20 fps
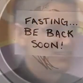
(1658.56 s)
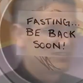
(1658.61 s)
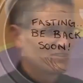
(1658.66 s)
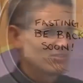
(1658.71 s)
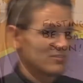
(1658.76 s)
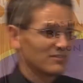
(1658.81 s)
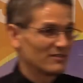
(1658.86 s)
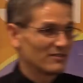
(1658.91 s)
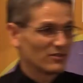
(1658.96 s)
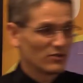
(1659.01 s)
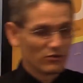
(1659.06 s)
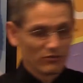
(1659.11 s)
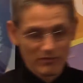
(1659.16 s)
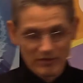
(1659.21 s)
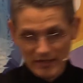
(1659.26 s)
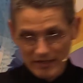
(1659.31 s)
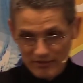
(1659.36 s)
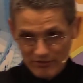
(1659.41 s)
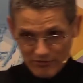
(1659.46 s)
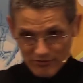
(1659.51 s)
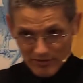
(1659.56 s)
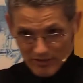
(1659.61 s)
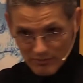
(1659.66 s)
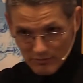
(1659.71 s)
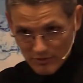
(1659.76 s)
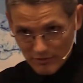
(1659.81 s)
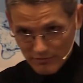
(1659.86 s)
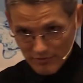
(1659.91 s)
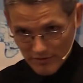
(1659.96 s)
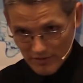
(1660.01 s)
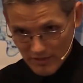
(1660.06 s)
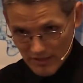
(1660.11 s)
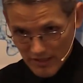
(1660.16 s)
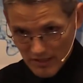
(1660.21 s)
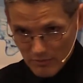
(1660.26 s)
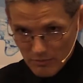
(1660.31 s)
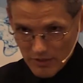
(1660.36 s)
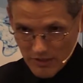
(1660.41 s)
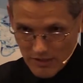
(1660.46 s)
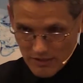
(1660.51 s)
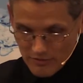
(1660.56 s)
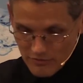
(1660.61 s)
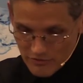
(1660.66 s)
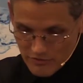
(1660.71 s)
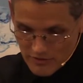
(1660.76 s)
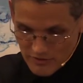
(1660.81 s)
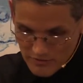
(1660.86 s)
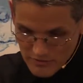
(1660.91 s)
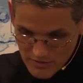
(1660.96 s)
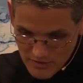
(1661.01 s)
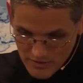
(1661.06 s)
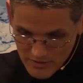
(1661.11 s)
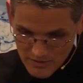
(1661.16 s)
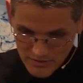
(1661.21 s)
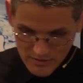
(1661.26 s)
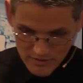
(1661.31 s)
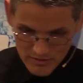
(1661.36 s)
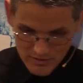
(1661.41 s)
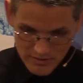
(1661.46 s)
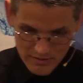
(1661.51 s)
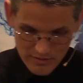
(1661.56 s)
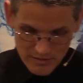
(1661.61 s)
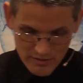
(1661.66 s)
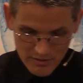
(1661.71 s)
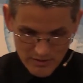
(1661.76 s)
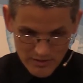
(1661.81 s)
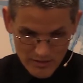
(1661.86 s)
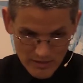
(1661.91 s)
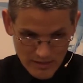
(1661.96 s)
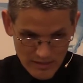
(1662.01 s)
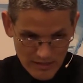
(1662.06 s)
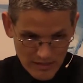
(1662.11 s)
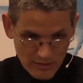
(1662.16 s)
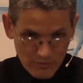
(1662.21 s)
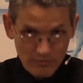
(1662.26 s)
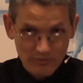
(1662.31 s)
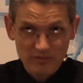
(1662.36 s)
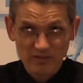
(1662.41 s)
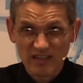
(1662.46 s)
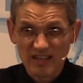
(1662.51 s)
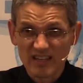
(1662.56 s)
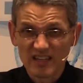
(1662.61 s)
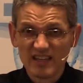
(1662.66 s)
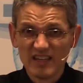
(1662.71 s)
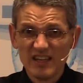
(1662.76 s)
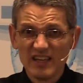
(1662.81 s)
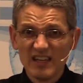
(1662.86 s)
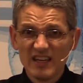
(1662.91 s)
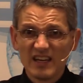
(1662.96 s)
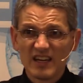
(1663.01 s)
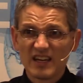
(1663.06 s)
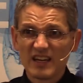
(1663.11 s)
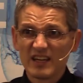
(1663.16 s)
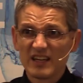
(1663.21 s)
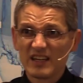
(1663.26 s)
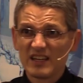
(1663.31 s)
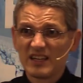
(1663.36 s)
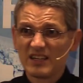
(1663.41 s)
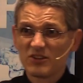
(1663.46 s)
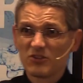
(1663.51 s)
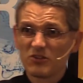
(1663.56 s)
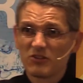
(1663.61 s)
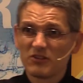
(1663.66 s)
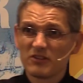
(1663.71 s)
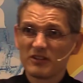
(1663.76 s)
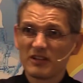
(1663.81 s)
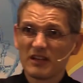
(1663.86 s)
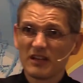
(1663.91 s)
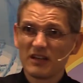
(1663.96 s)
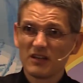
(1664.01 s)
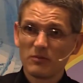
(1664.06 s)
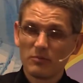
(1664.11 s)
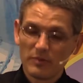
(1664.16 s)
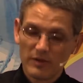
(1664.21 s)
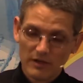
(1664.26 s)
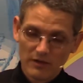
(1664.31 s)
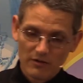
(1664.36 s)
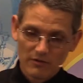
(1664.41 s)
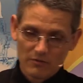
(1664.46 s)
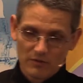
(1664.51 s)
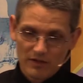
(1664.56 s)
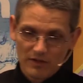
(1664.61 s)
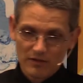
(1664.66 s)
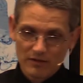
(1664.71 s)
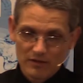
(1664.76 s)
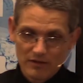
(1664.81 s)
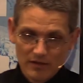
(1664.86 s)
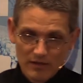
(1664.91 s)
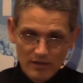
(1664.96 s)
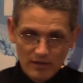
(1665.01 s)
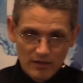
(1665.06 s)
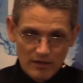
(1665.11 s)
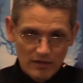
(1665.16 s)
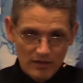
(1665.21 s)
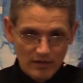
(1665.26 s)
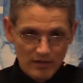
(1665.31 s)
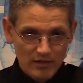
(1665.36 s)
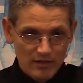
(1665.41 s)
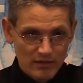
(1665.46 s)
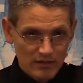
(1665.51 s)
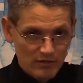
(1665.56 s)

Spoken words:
This is a great treatment for diabetes just on the outset in order to help out with the